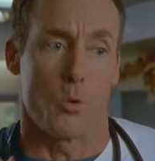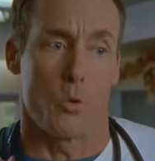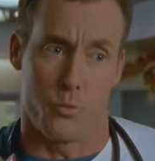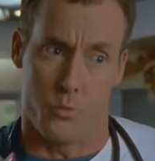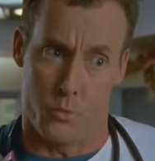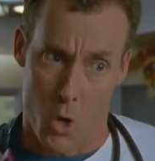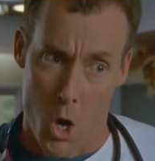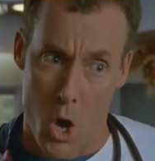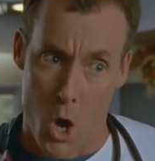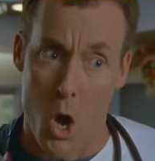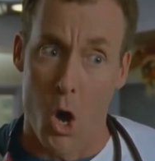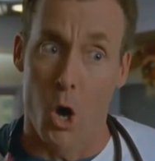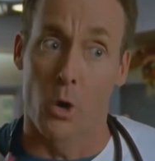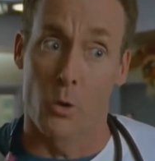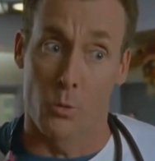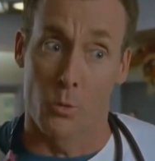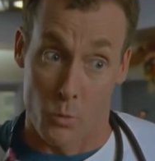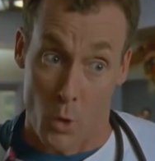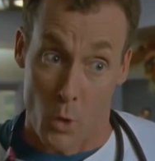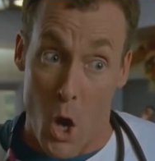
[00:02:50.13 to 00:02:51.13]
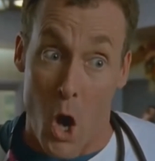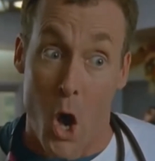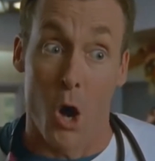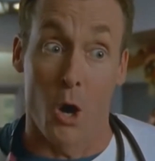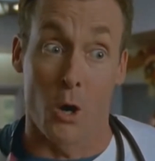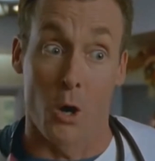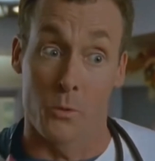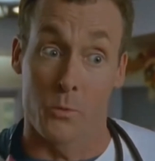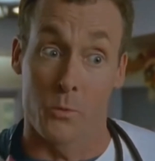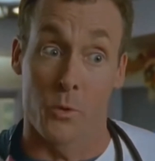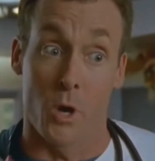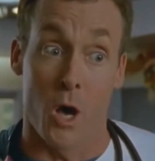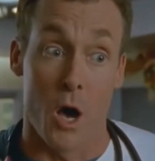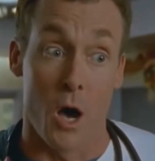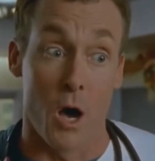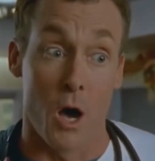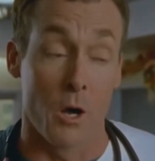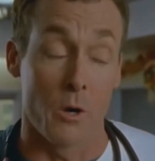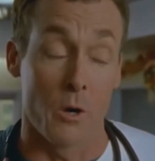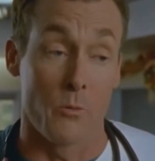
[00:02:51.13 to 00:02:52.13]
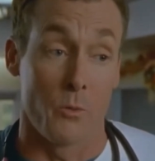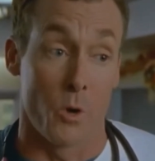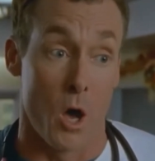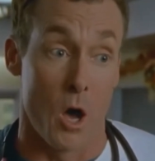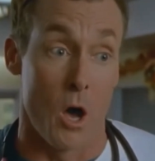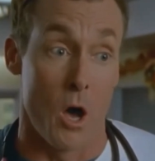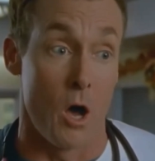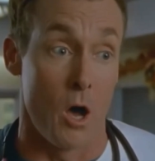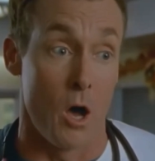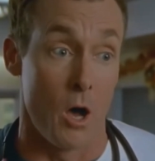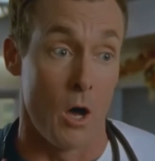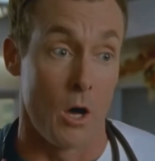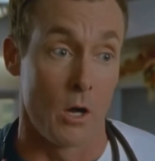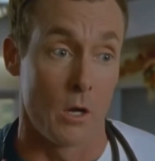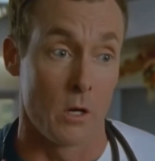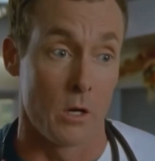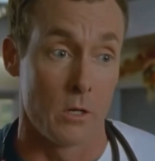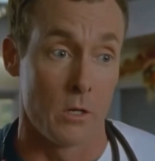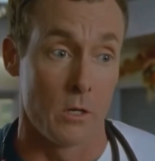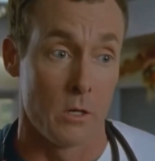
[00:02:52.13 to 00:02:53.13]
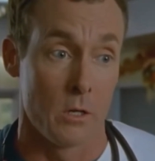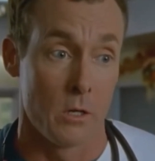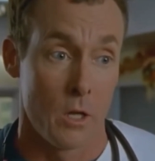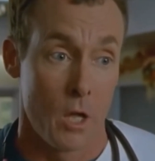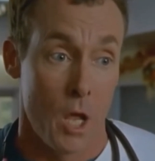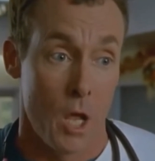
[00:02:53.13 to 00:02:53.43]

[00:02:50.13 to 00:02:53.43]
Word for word: Wrong, wrong, wrong, wrong.